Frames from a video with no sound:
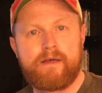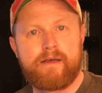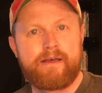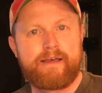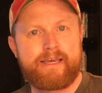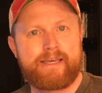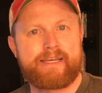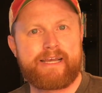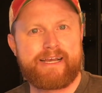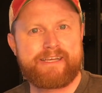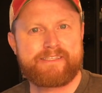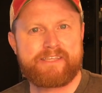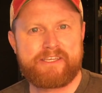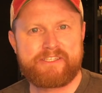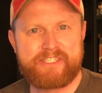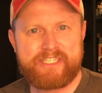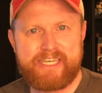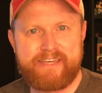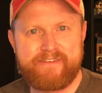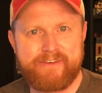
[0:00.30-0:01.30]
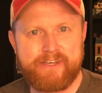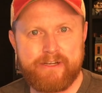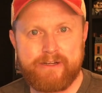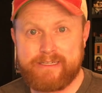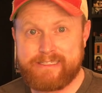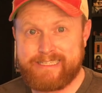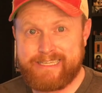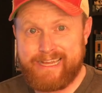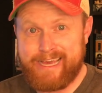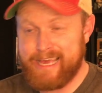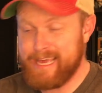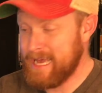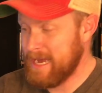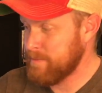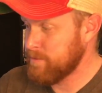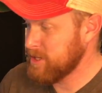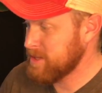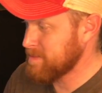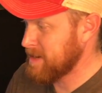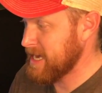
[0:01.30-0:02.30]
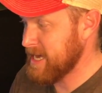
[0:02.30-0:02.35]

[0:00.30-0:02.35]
Hey guys, Steve here. Today I'm with my